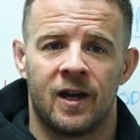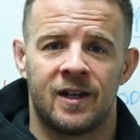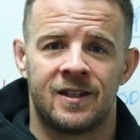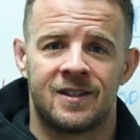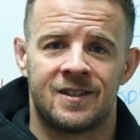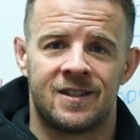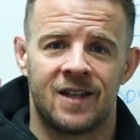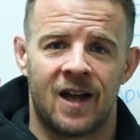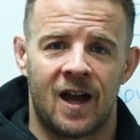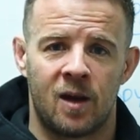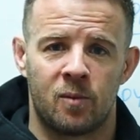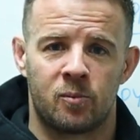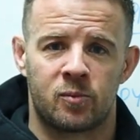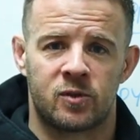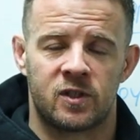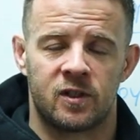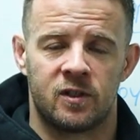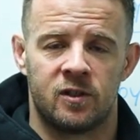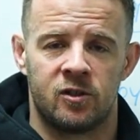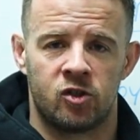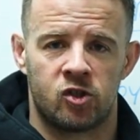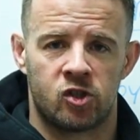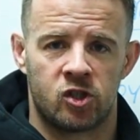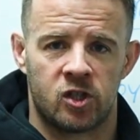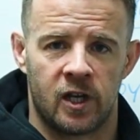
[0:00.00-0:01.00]
adapt
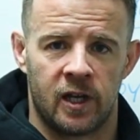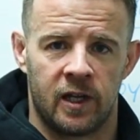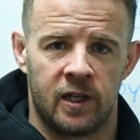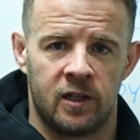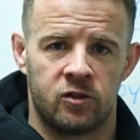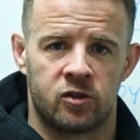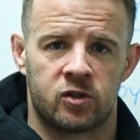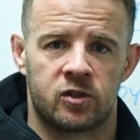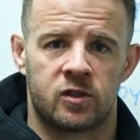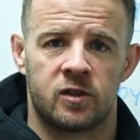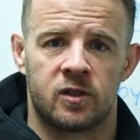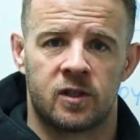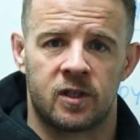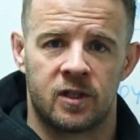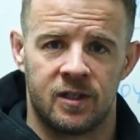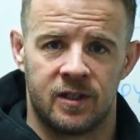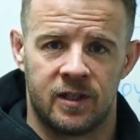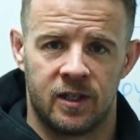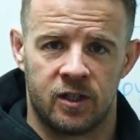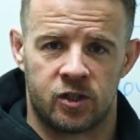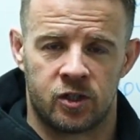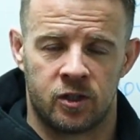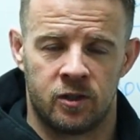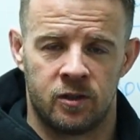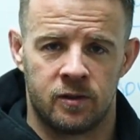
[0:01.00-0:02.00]
and change to
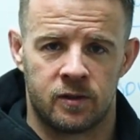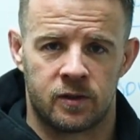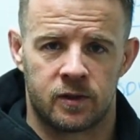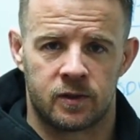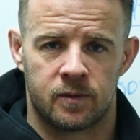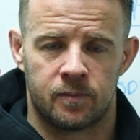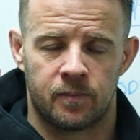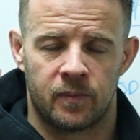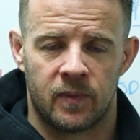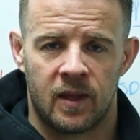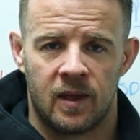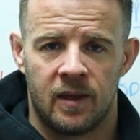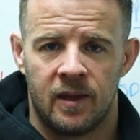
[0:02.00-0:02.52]
conditions